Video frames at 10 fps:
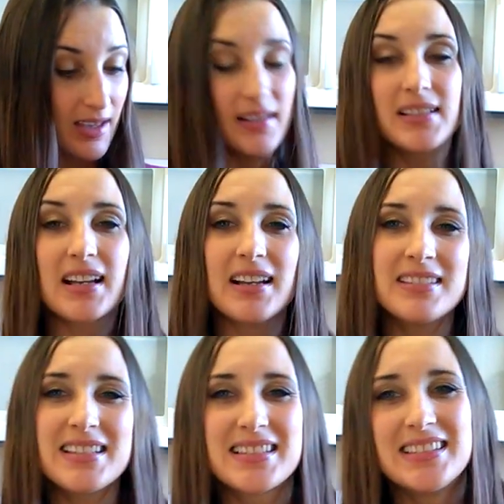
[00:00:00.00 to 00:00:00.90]
And it's got
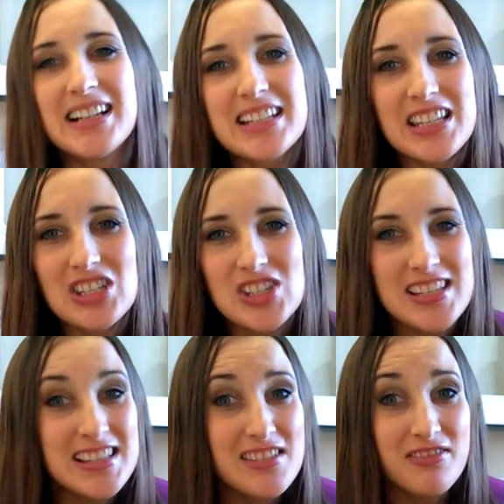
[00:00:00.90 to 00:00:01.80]
this nutty,
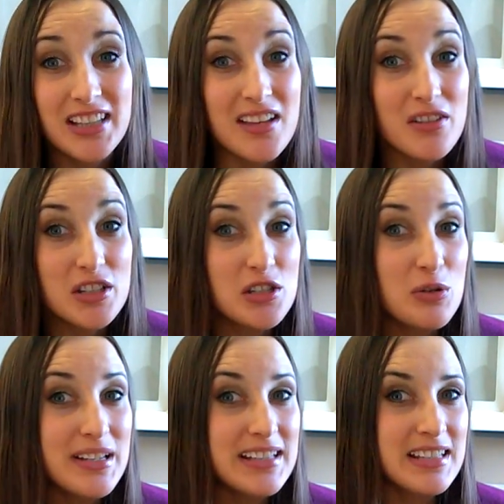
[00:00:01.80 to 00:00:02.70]
cheesy flavor
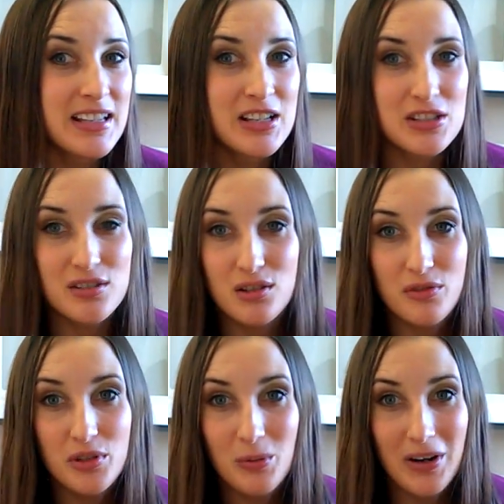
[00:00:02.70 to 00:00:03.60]
to it. So
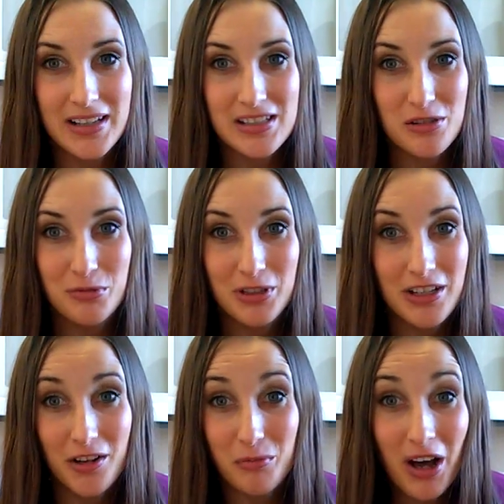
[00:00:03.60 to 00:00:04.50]
if you're wanting to put
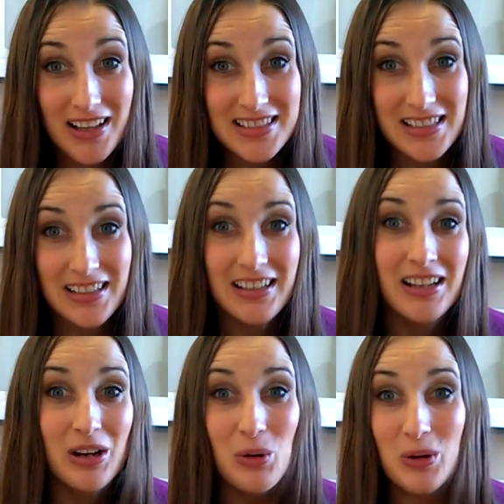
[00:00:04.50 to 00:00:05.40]
it on pasta
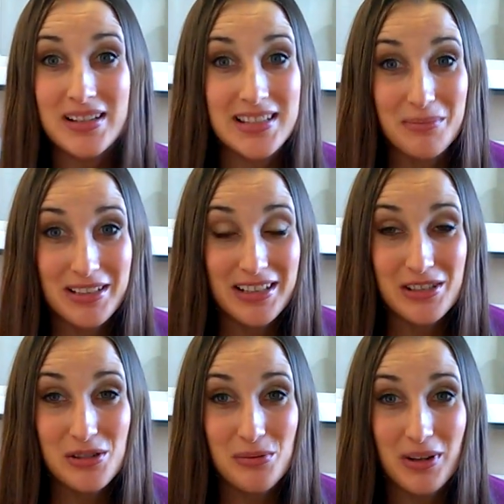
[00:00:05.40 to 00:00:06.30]
or something
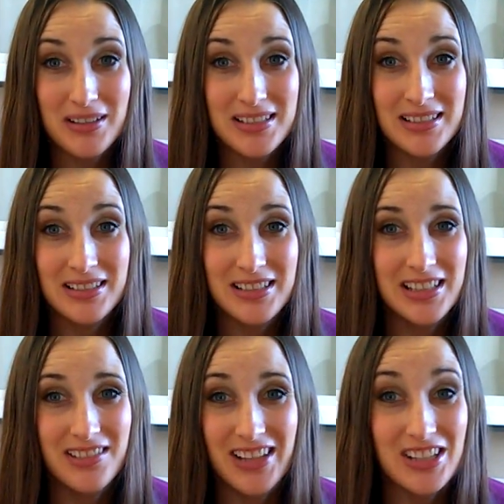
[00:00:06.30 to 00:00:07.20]
that you want to
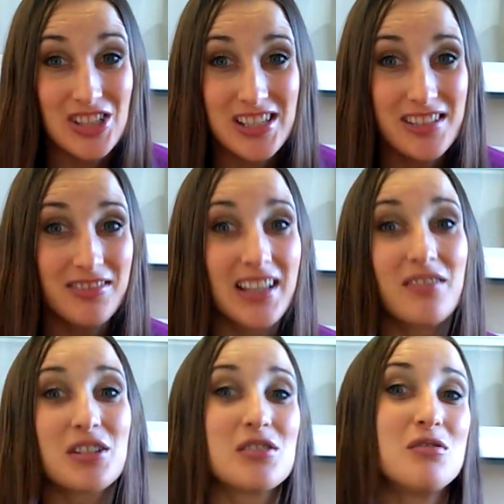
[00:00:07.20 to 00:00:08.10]
give that cheesy
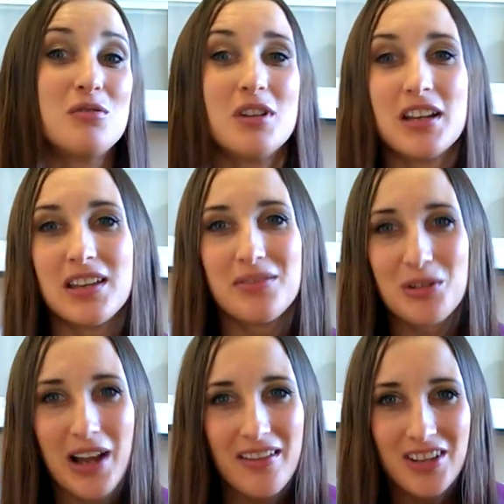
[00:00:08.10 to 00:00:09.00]
flavor to, if
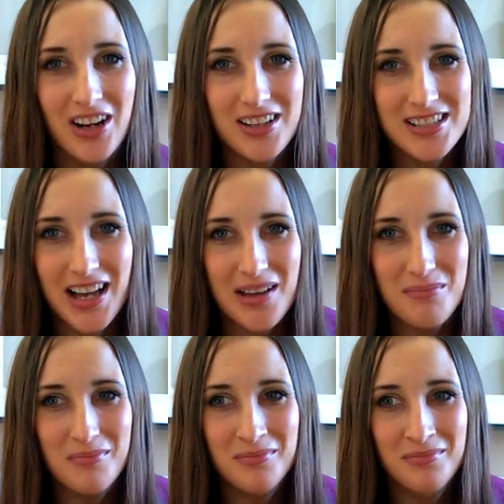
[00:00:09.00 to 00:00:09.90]
you're having a hard
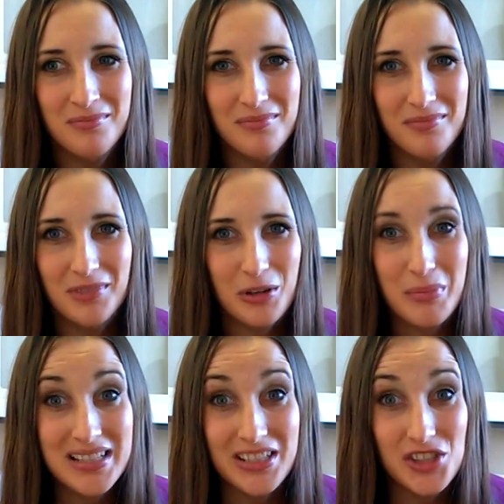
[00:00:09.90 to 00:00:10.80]
time or
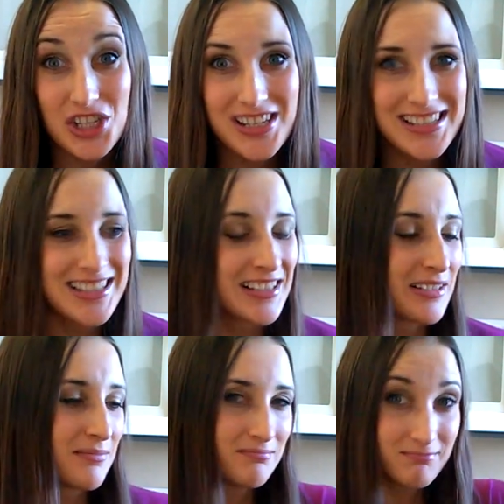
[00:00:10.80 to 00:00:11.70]
missing cheese,
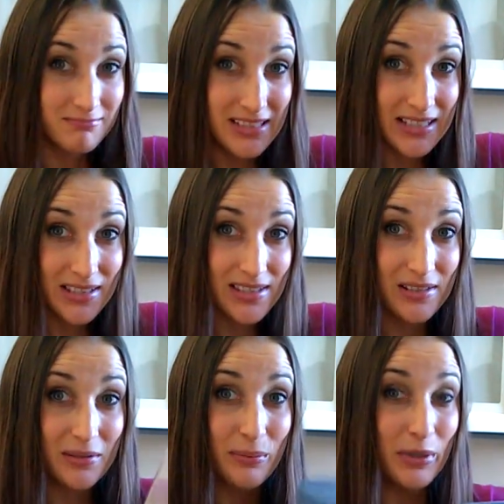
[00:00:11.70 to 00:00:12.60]

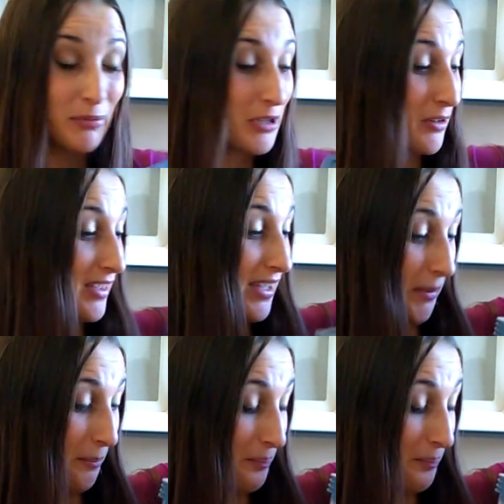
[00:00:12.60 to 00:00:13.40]
this will be your thing.